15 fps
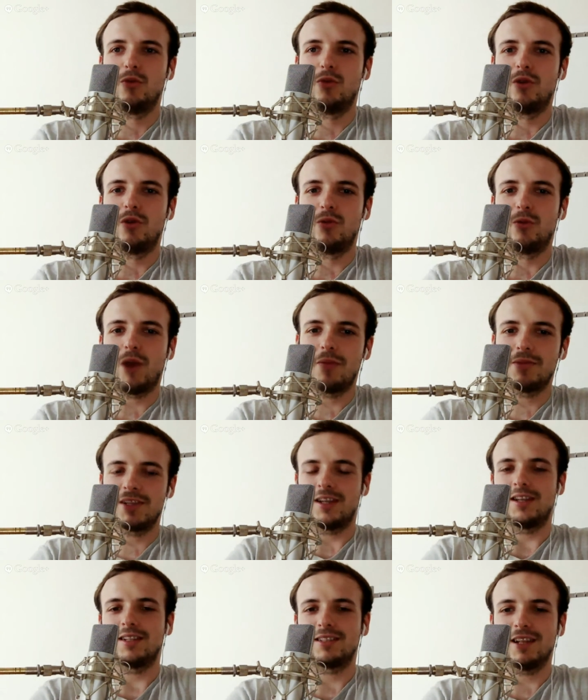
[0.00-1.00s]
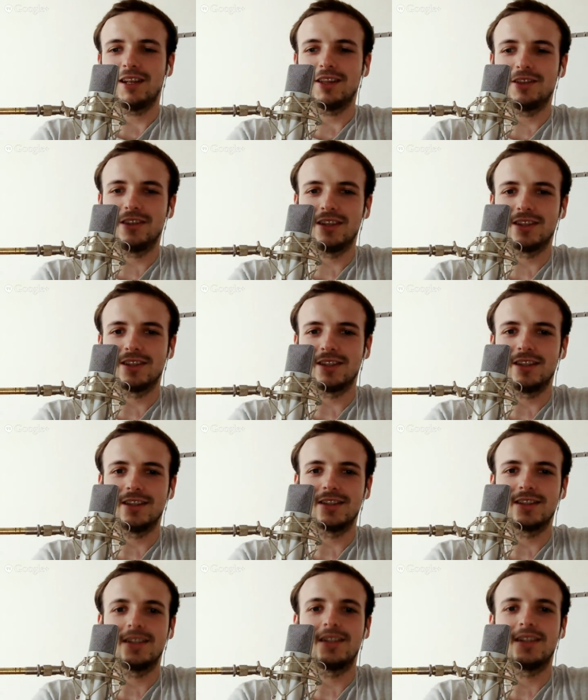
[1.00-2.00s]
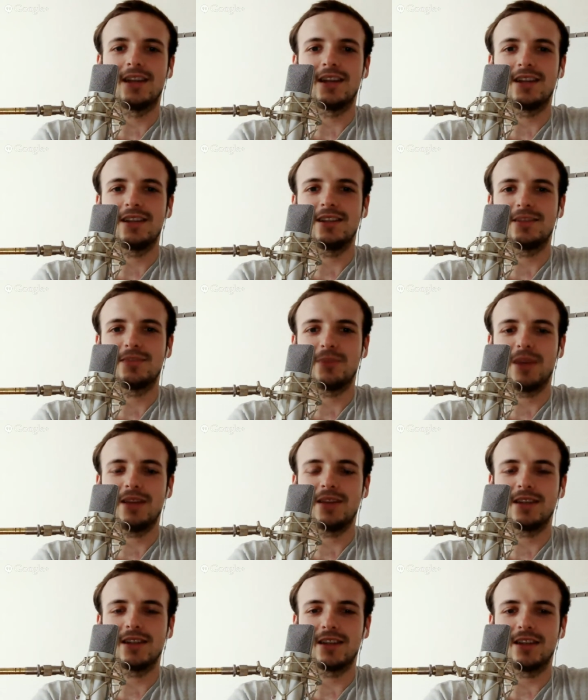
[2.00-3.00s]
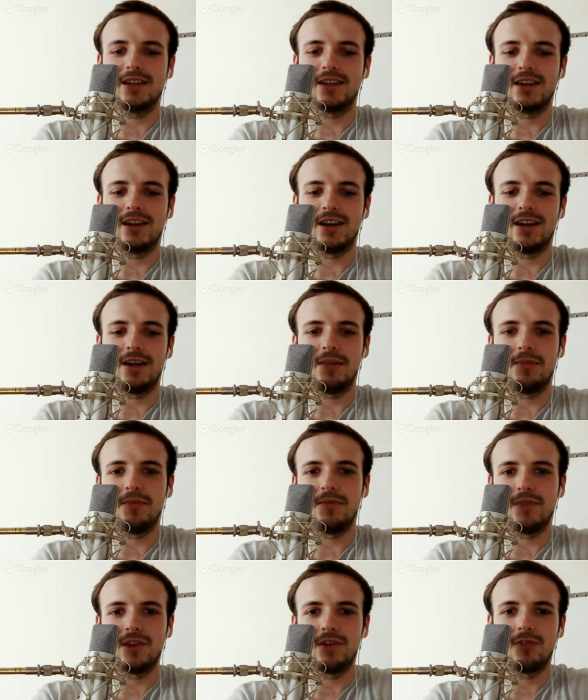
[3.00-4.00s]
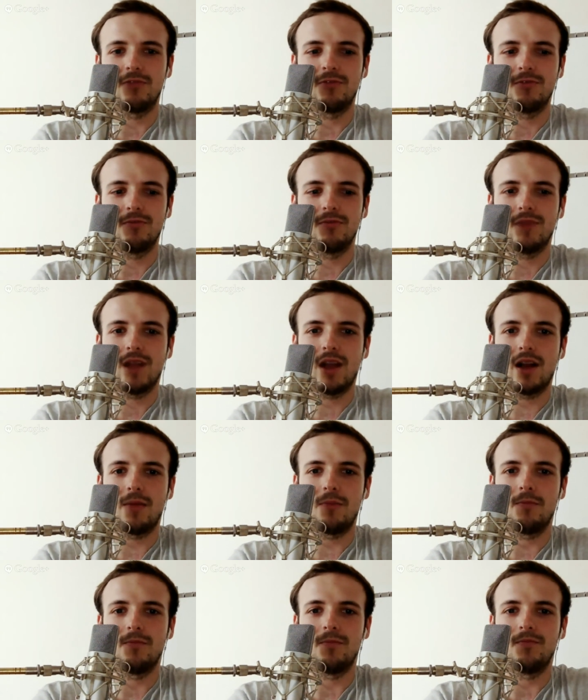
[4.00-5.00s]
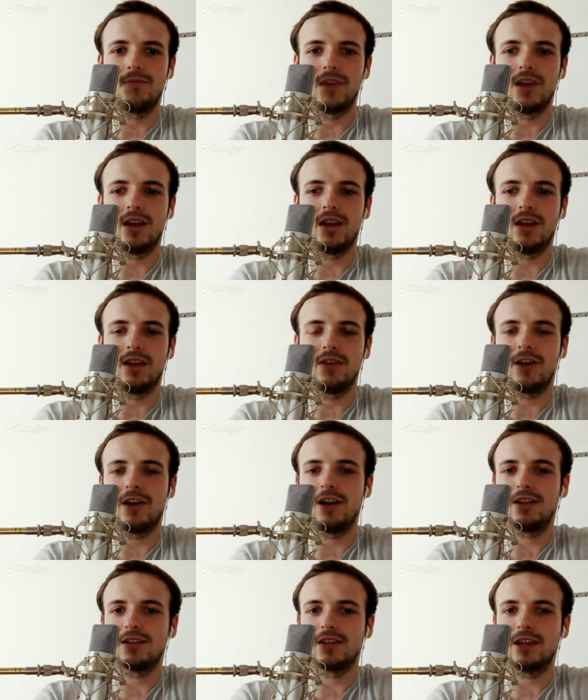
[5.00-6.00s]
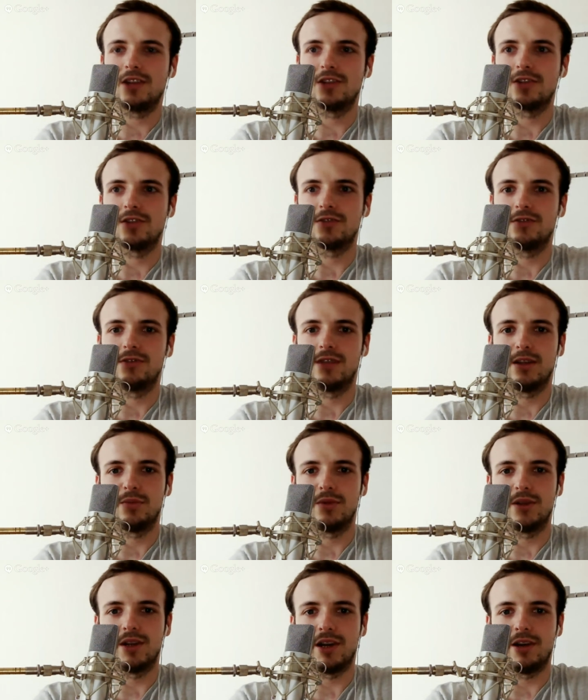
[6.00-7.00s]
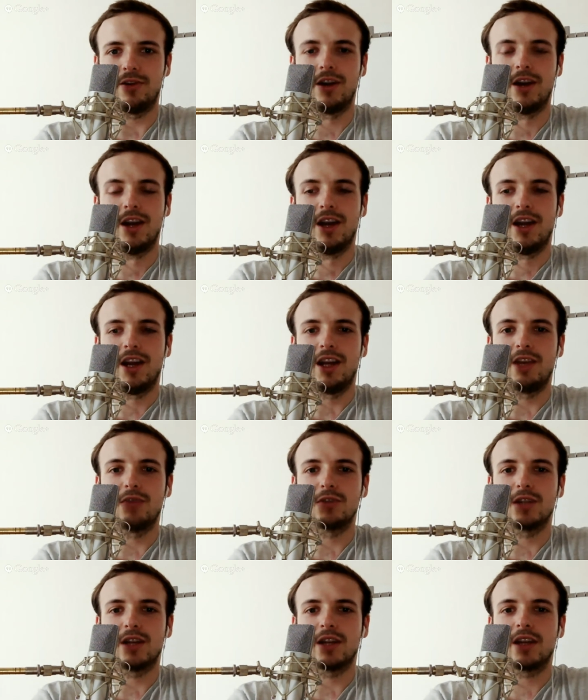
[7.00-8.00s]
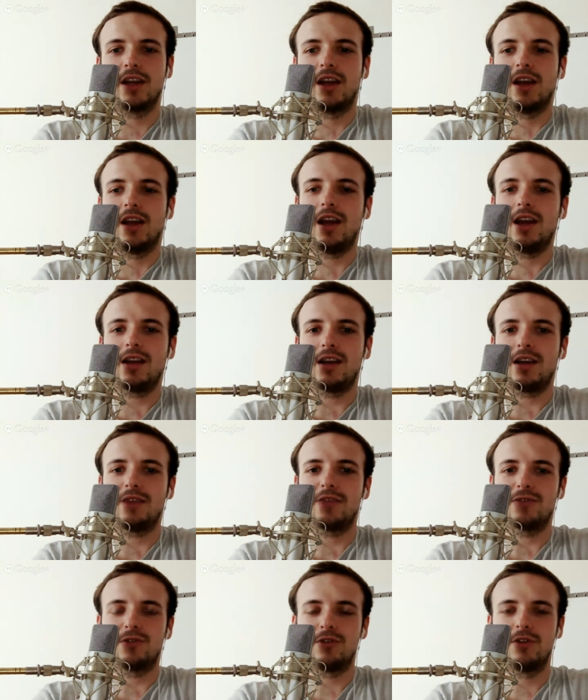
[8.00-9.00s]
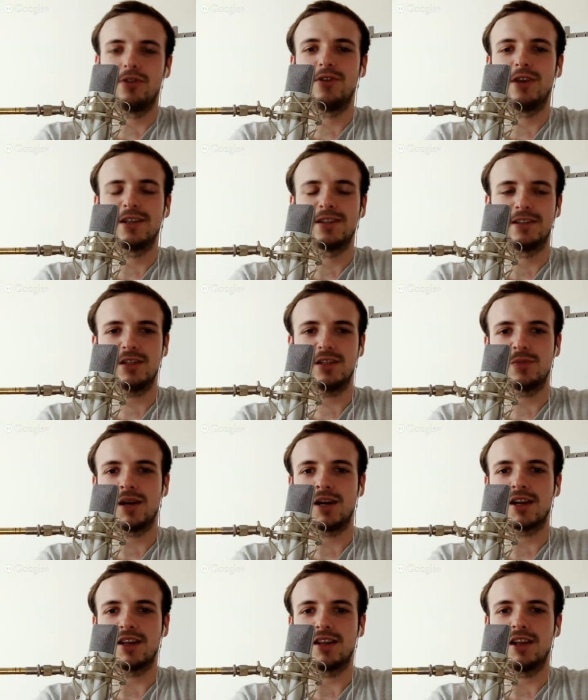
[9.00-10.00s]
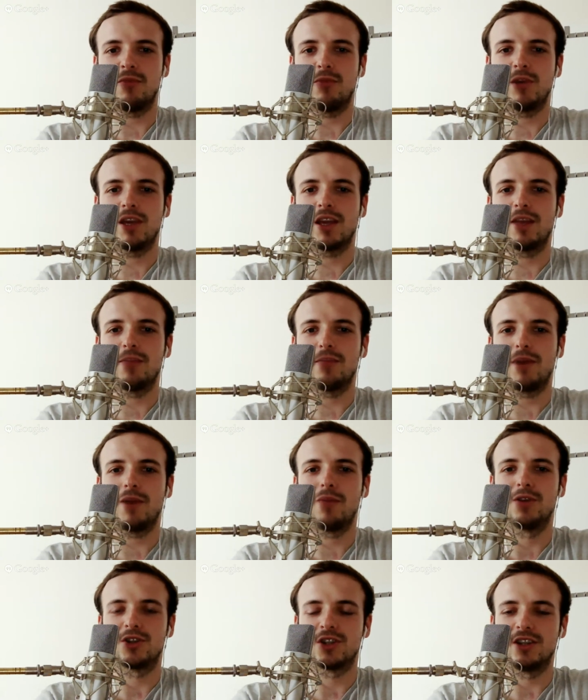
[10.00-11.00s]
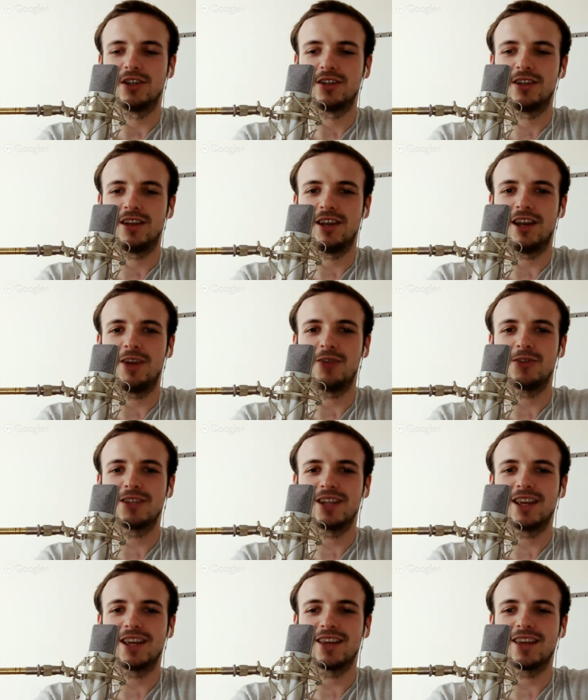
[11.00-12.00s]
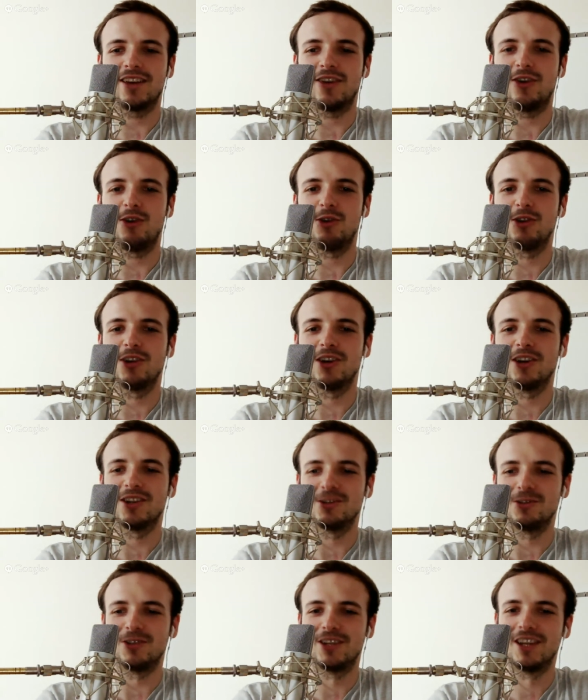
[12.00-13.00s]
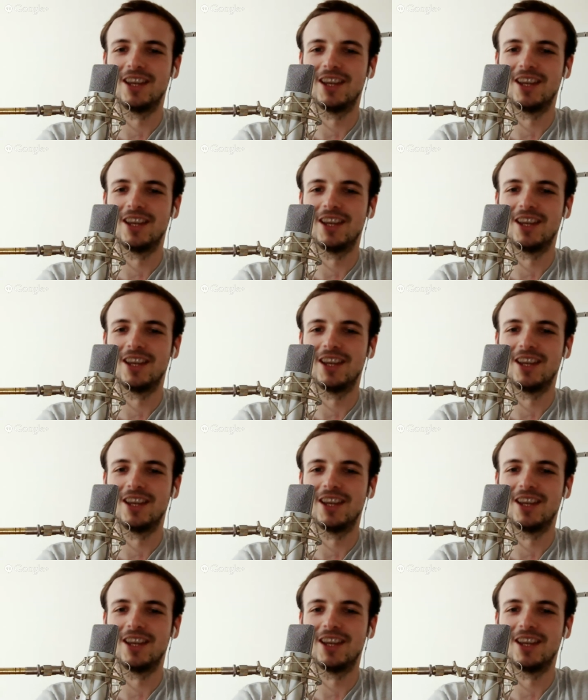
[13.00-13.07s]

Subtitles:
why I'm telling you this is that he's basically in the final stages of development now. And he was like, hey, I have to only fix this bug and then we can publish it. And I was like, hold on, dude.